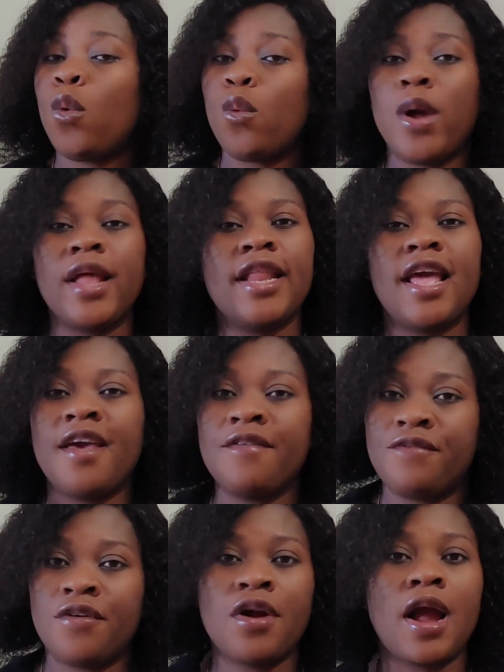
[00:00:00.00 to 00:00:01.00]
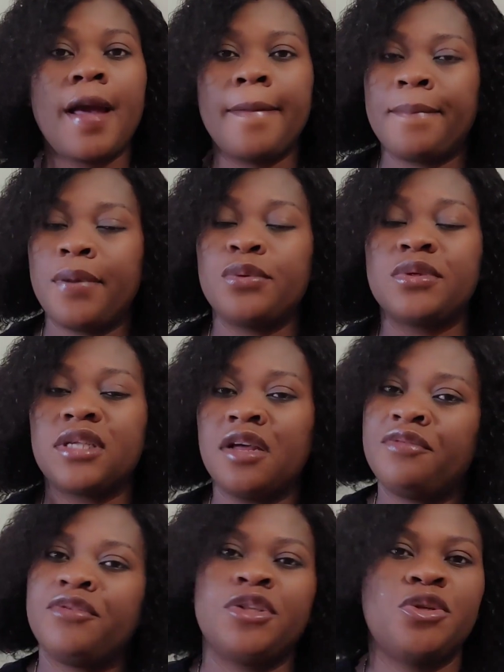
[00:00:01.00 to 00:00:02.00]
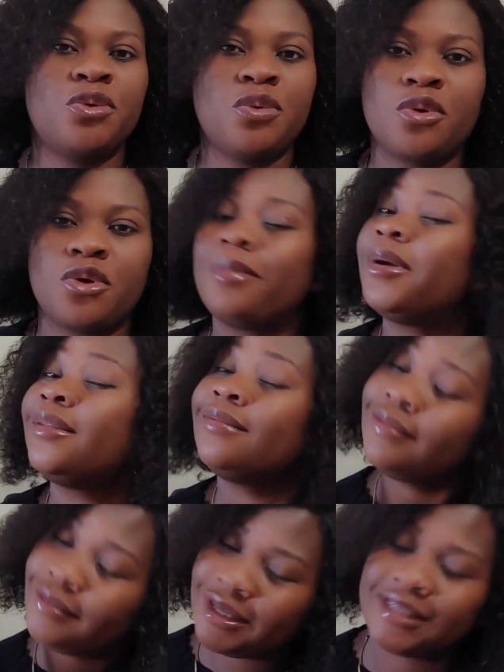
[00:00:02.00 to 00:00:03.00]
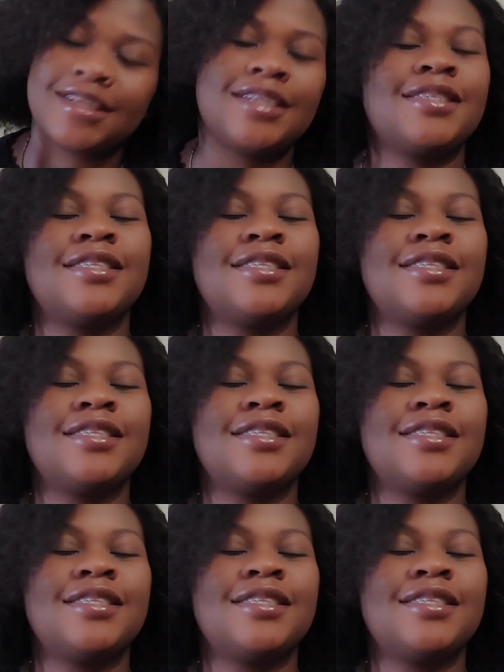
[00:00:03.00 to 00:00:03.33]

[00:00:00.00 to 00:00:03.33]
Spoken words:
whenever I post a video. Come on, let's get